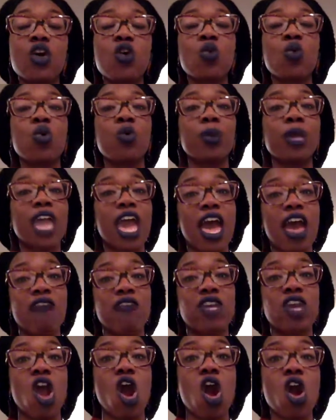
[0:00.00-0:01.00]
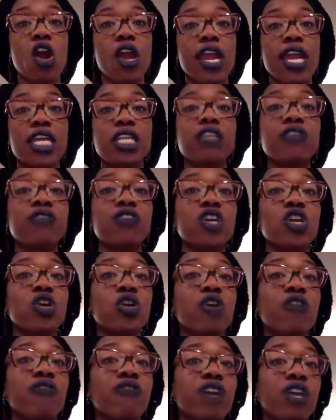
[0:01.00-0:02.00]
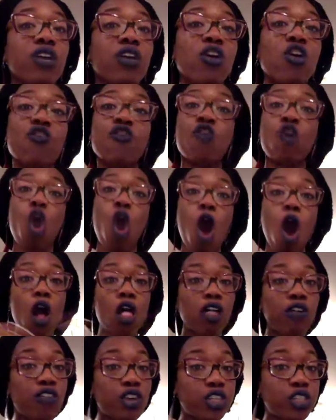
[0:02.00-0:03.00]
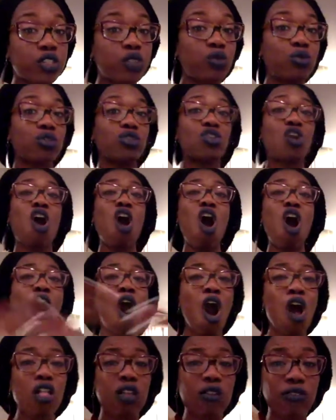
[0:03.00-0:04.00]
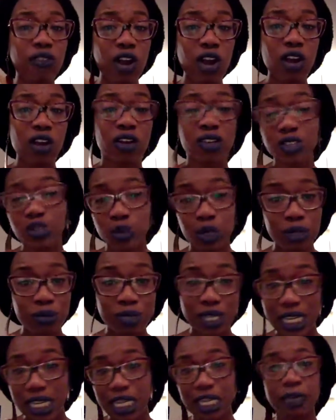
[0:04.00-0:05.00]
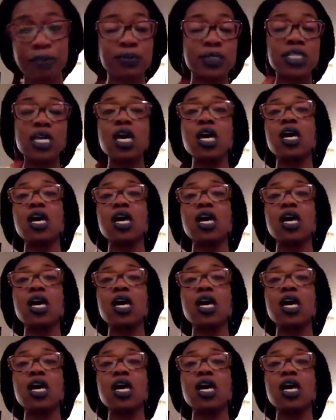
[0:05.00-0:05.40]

we'll be having our end of year event for all of our students, all of our dream teams,